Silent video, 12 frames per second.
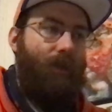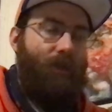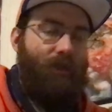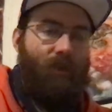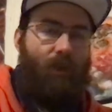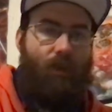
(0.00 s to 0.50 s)
this
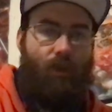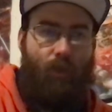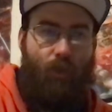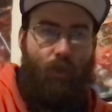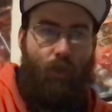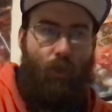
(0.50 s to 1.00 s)
is a
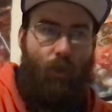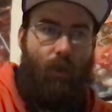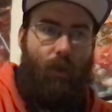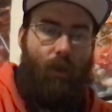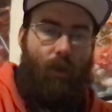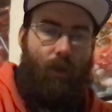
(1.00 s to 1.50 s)
new
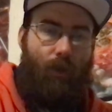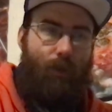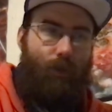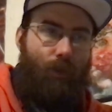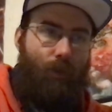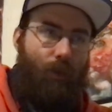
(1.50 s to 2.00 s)

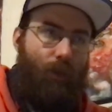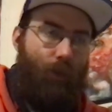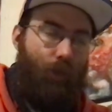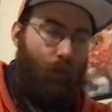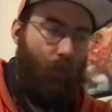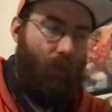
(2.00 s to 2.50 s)
who
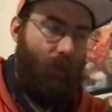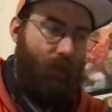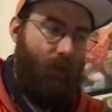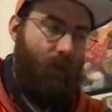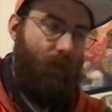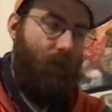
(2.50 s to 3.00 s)

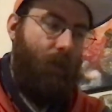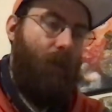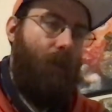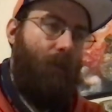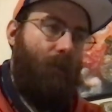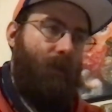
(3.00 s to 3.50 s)
shorts,
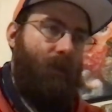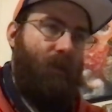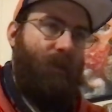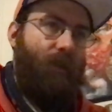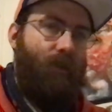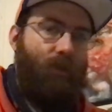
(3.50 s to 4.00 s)
which
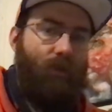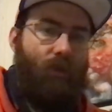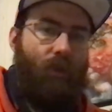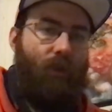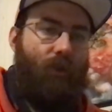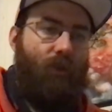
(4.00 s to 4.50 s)
features
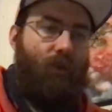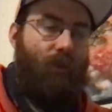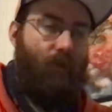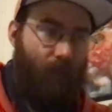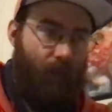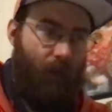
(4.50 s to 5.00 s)

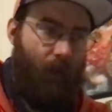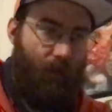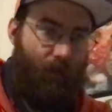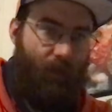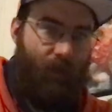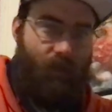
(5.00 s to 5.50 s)

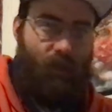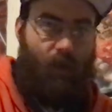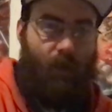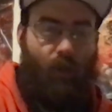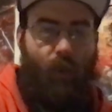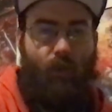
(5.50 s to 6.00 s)
events
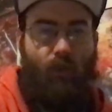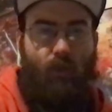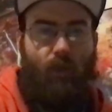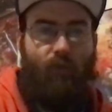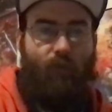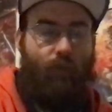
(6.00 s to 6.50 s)
and
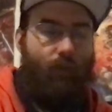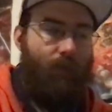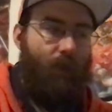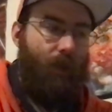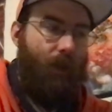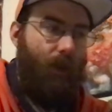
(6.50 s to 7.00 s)
content from
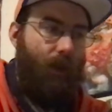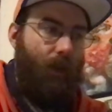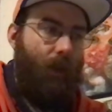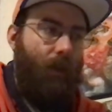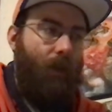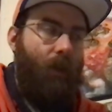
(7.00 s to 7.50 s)

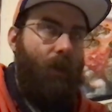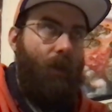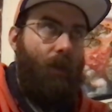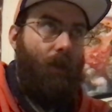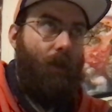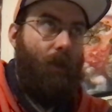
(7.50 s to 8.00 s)

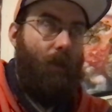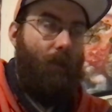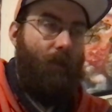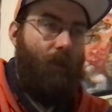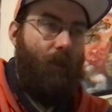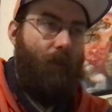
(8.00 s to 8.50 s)

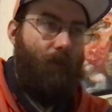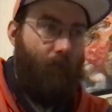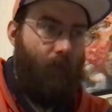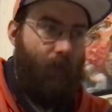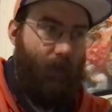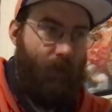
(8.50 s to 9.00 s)
the
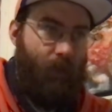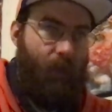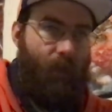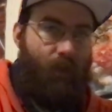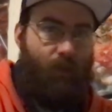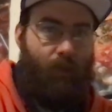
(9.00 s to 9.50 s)

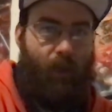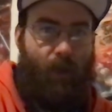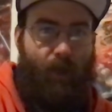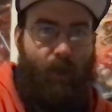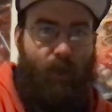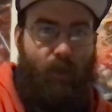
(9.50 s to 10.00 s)
expansion
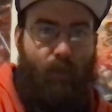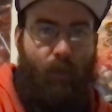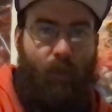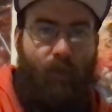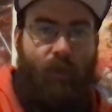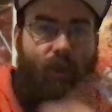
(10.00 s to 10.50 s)
pass, both the